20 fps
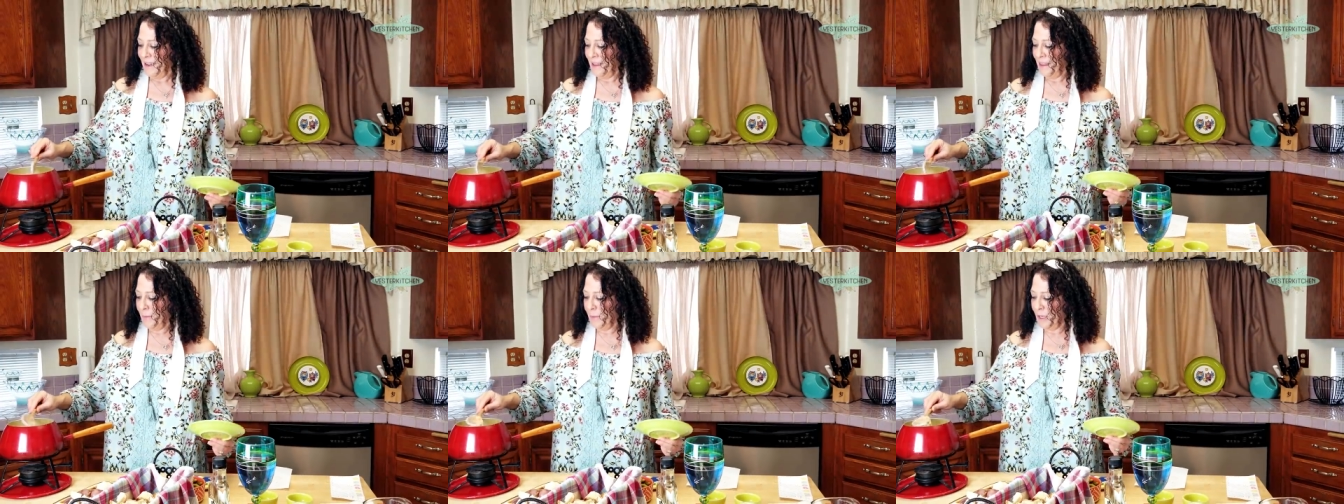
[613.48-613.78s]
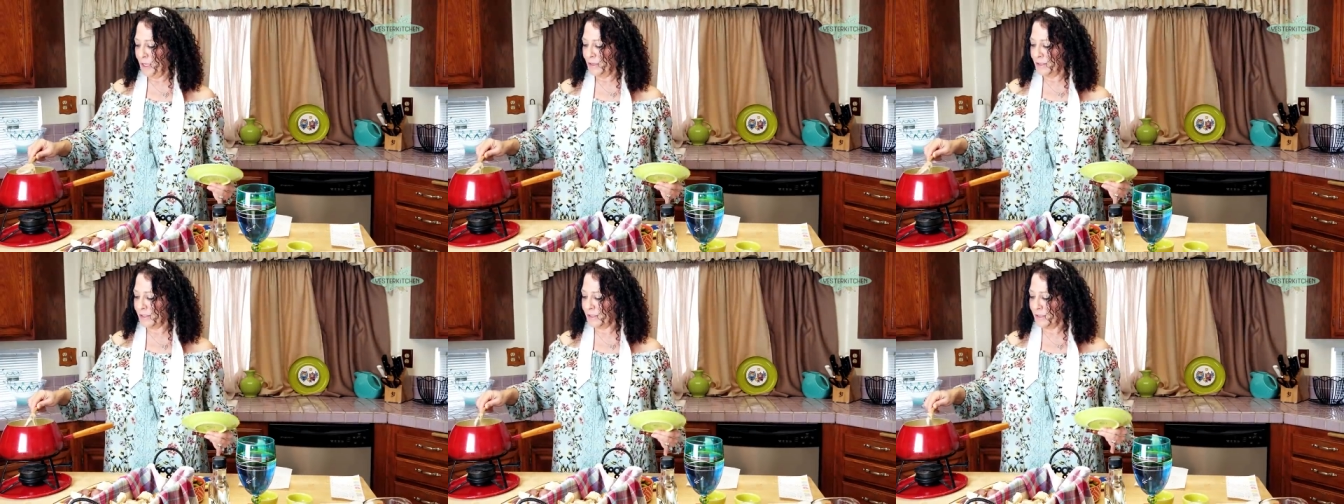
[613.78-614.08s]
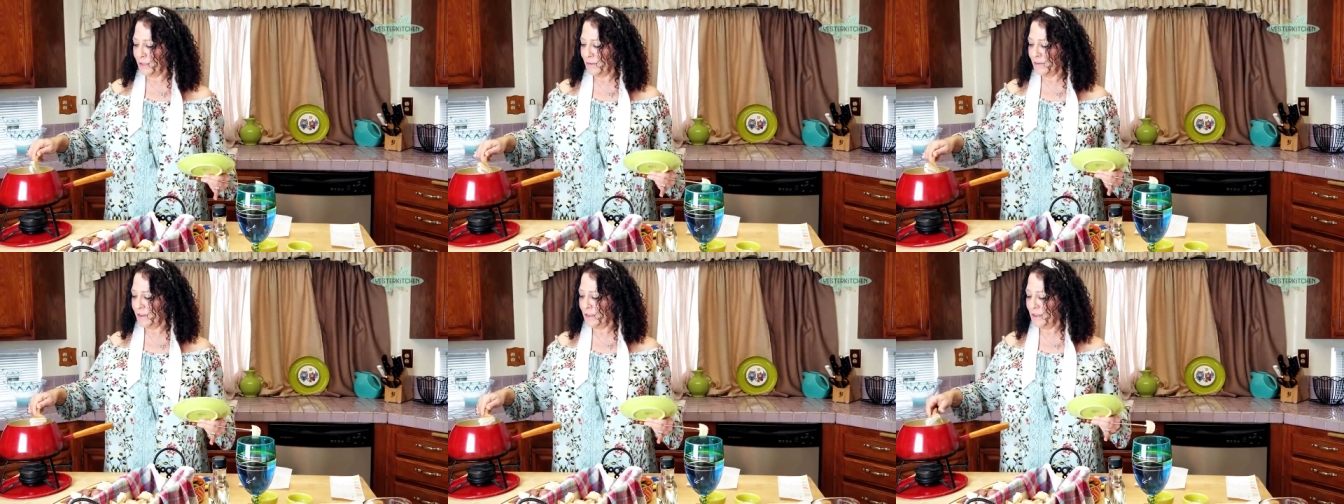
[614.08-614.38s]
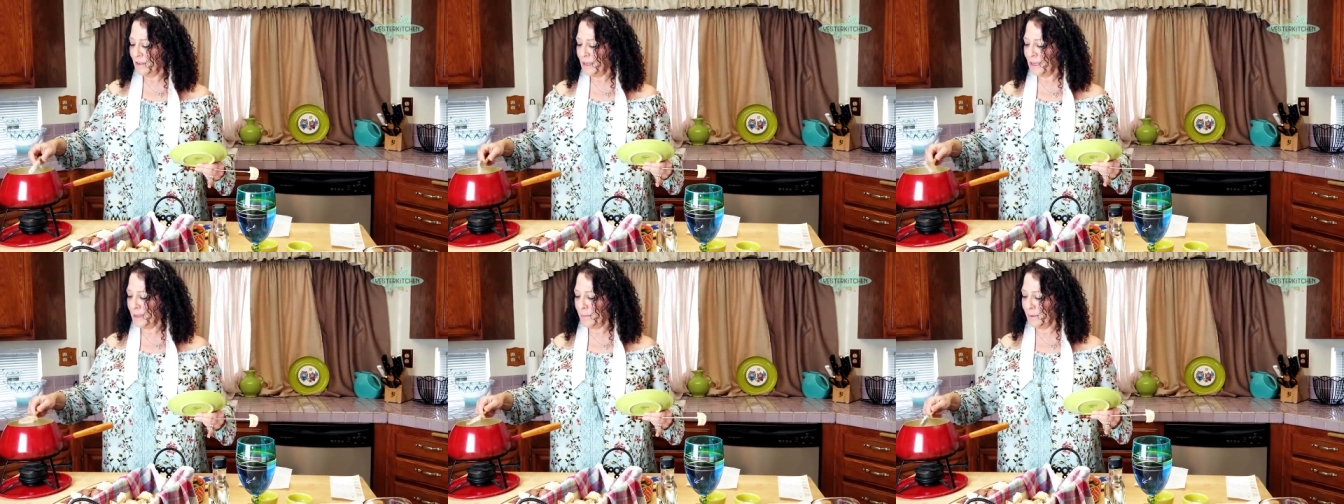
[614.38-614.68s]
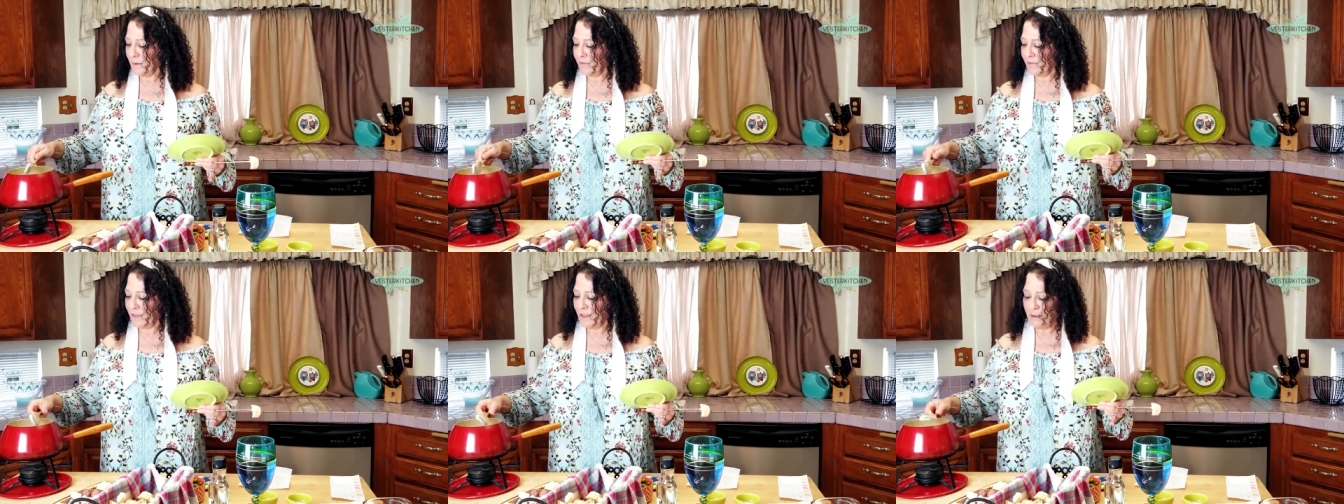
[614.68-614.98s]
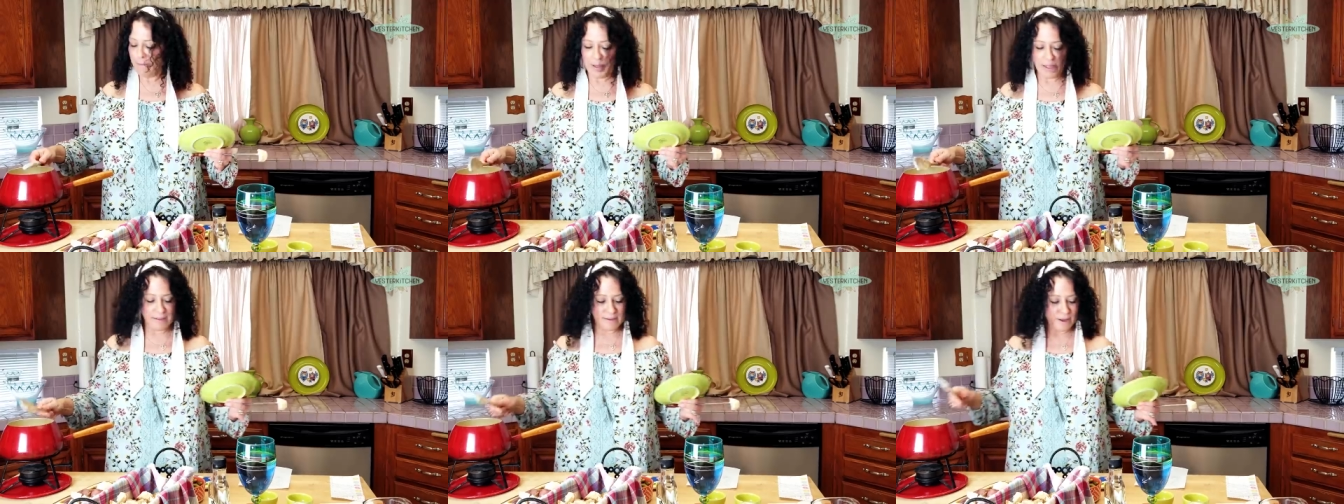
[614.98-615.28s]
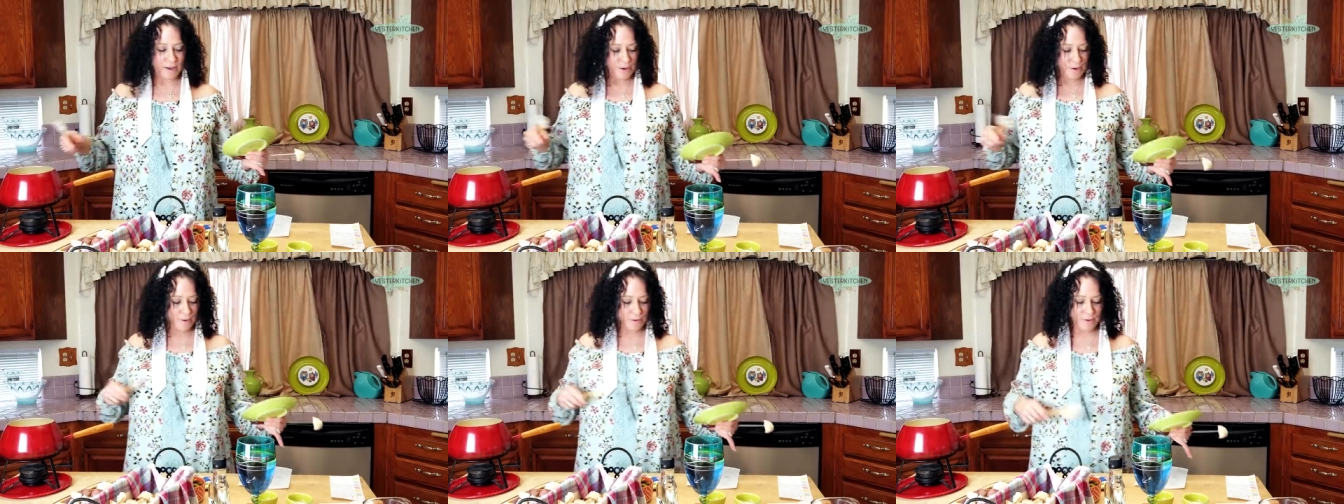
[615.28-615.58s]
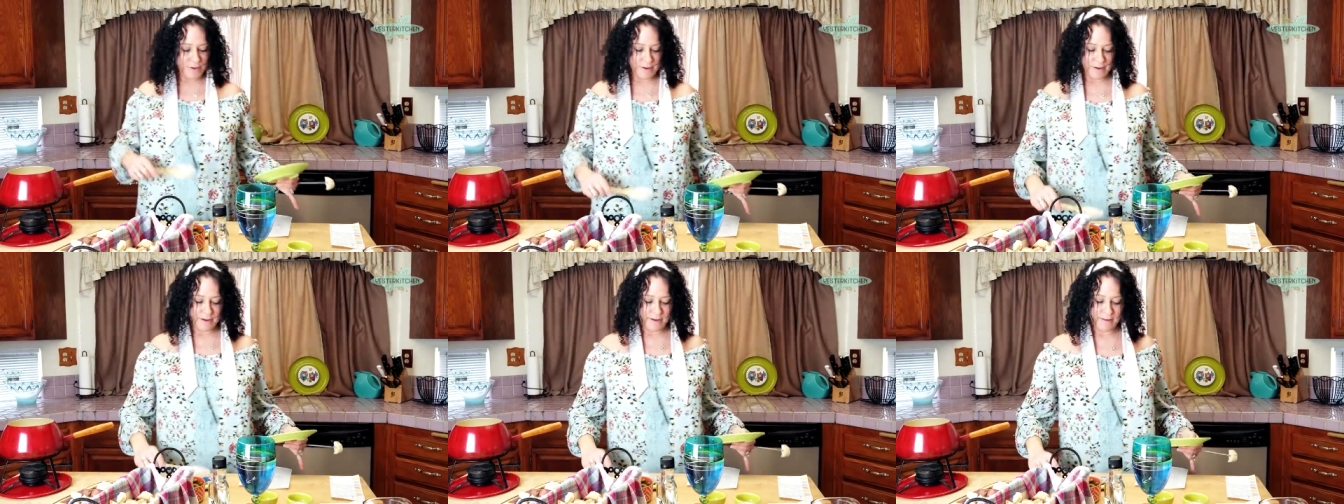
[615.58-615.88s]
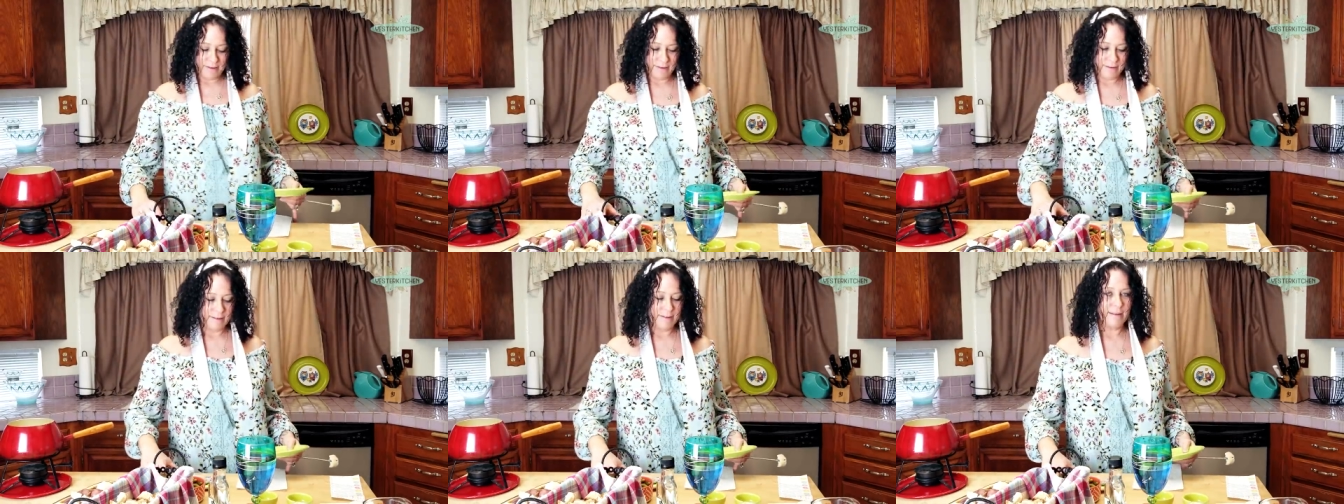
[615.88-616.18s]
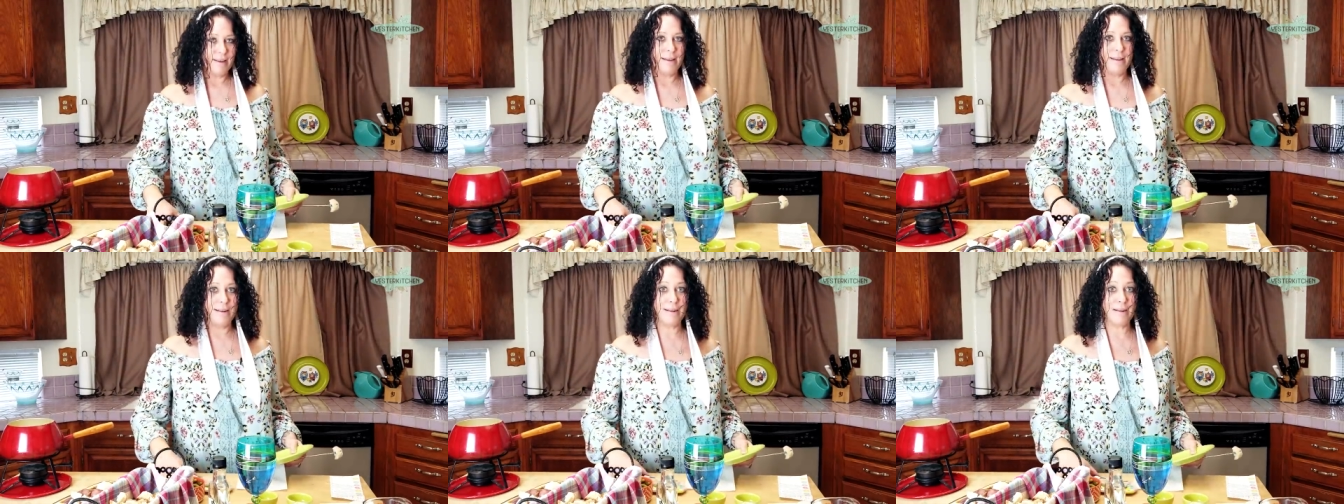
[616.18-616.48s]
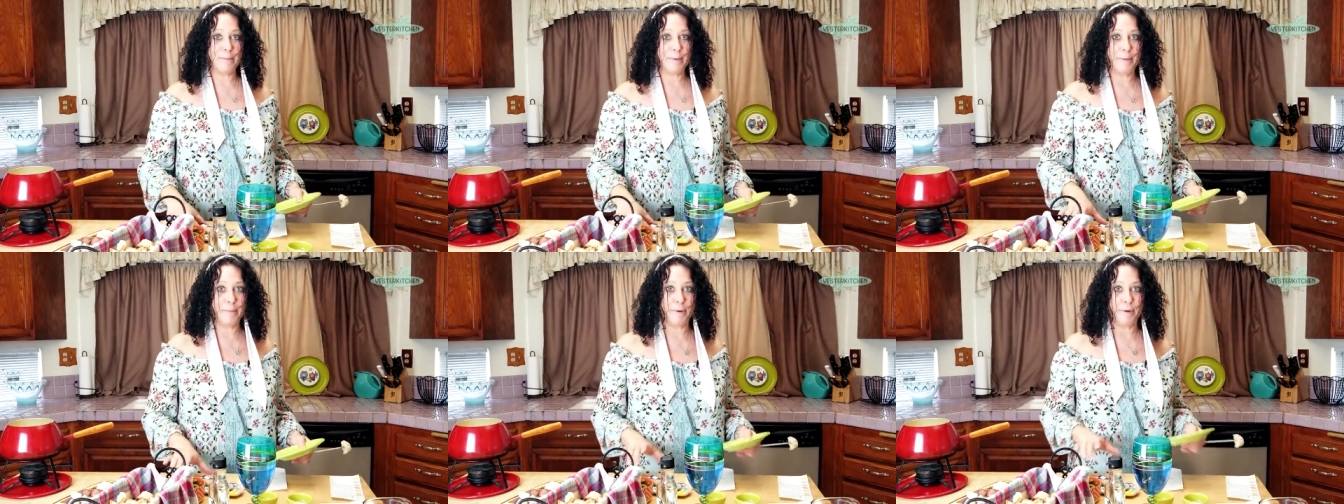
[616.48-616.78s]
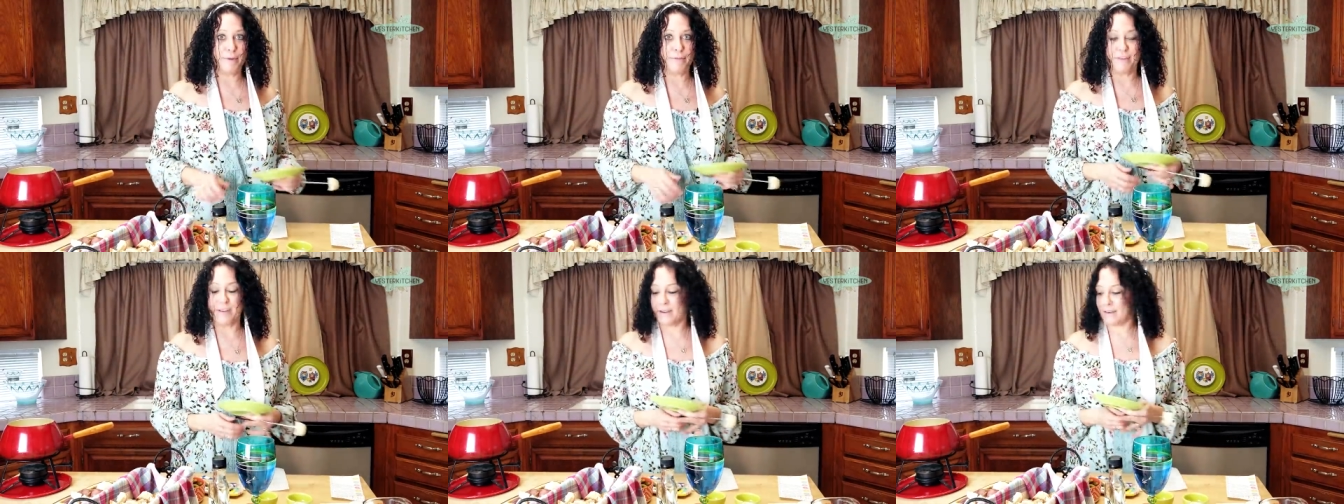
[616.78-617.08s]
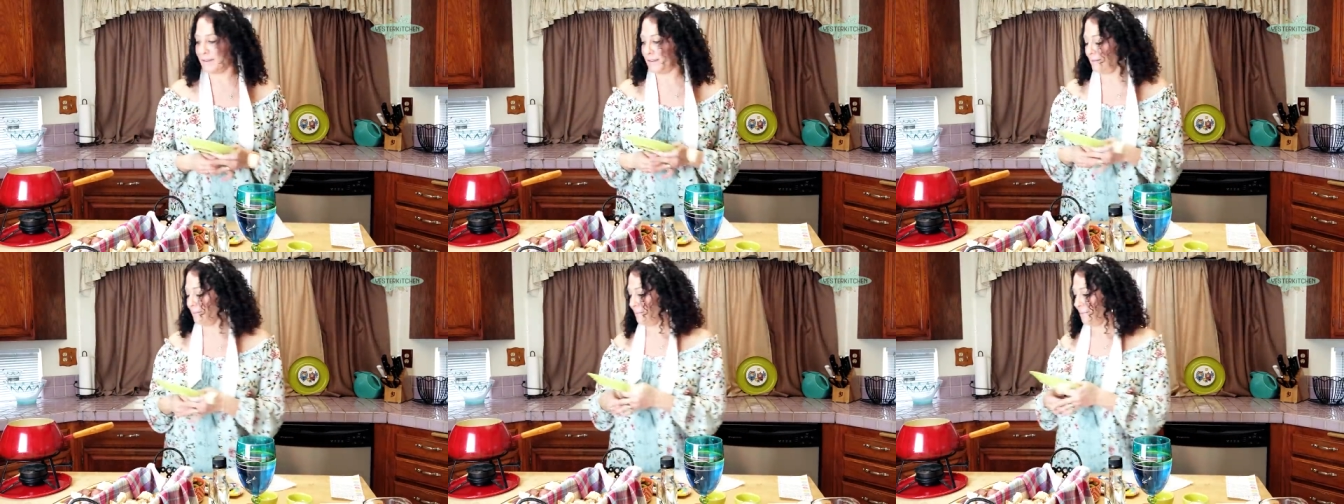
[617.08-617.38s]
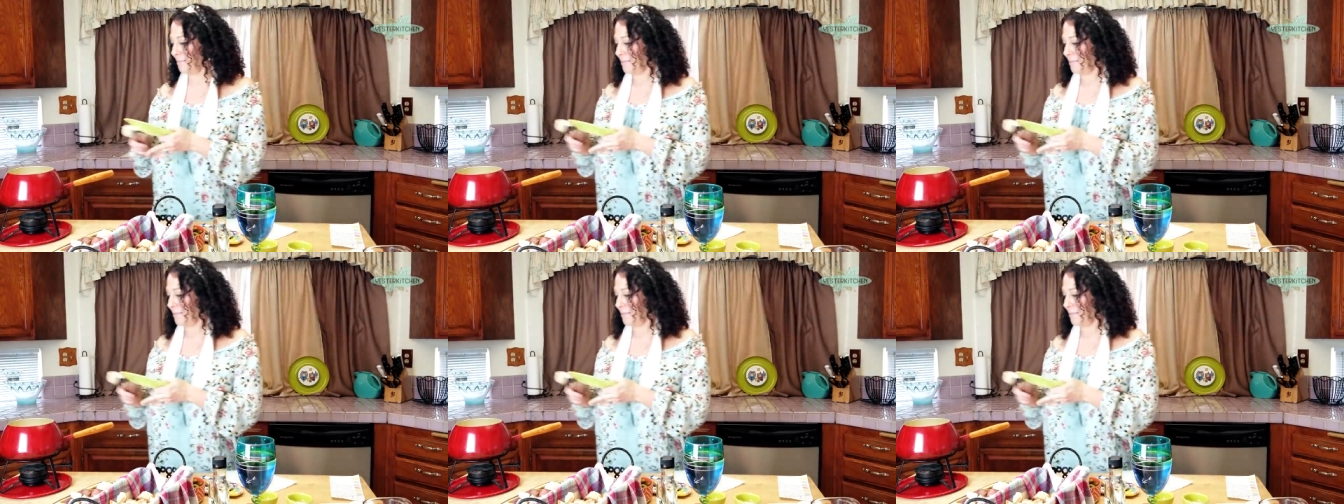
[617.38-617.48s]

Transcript: And then when you serve it, you keep your flame on low and it'll be perfect.